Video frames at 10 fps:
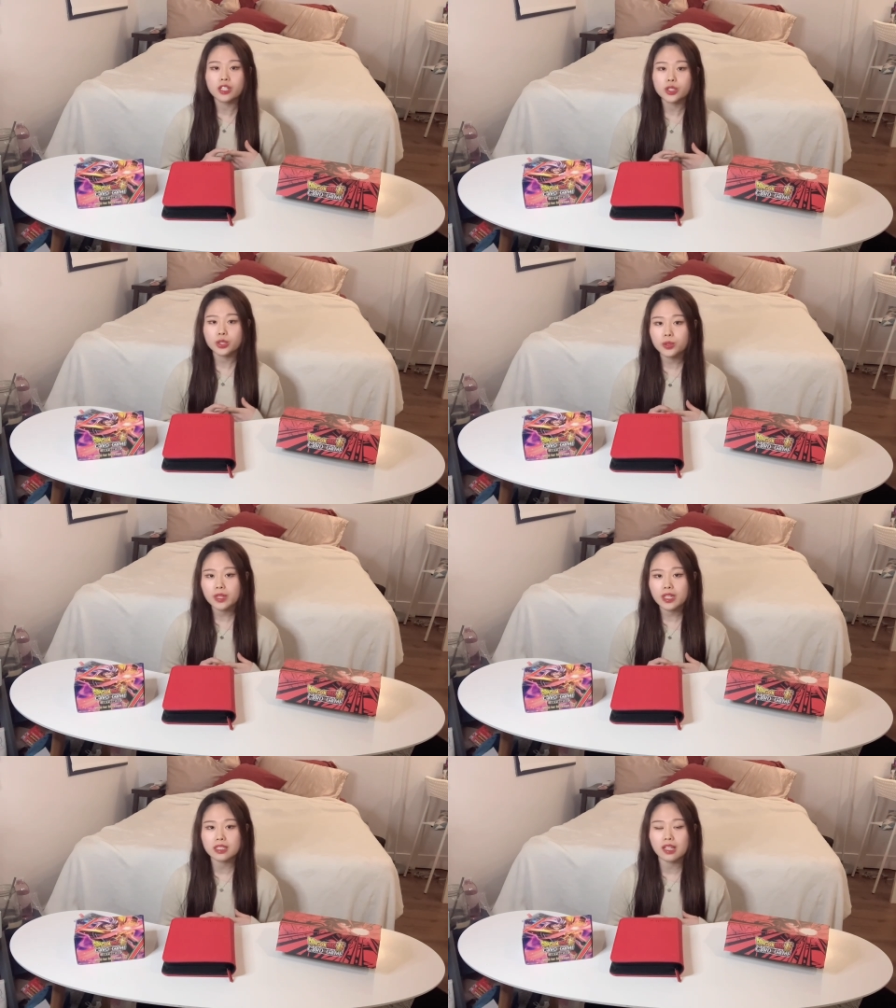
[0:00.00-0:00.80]
two
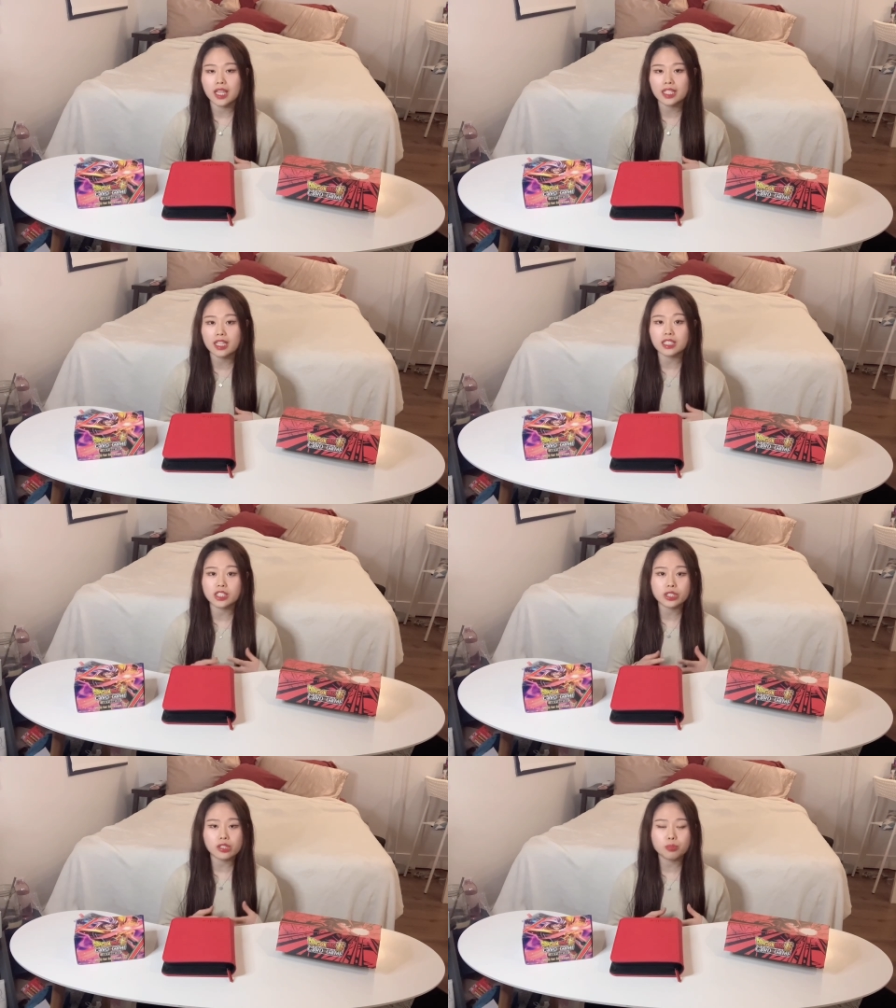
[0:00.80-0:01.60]
is collecting
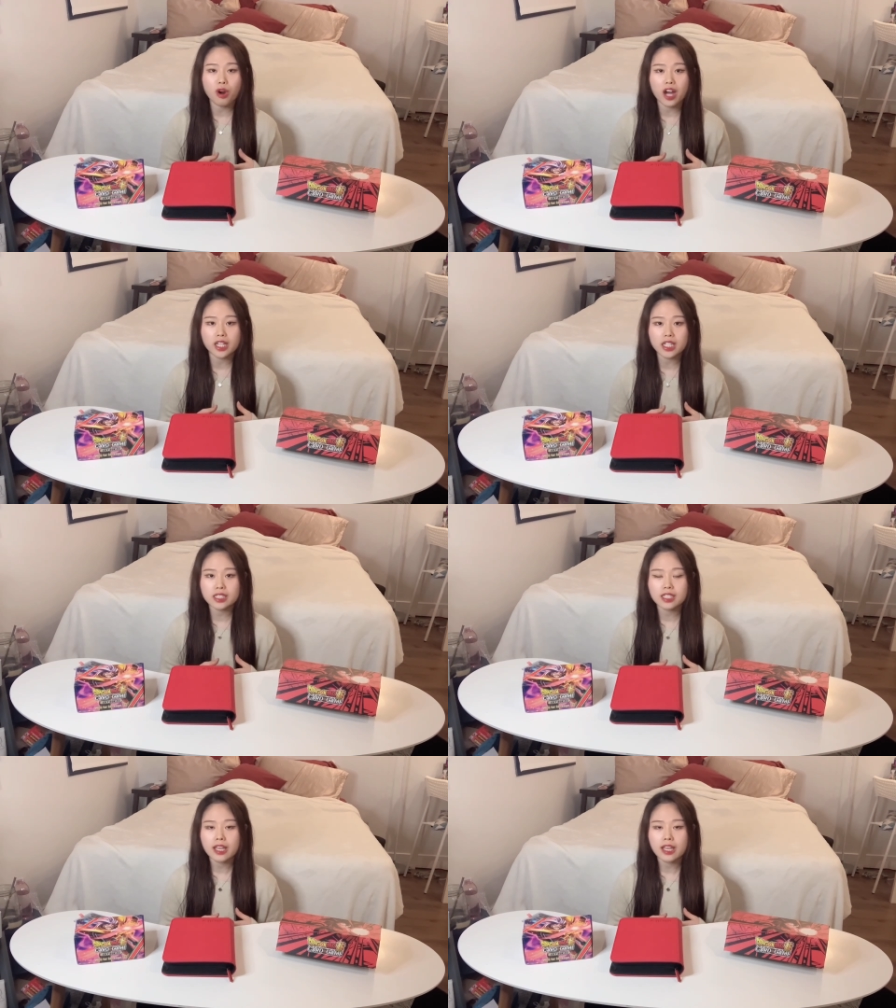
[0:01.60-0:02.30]
sealed products,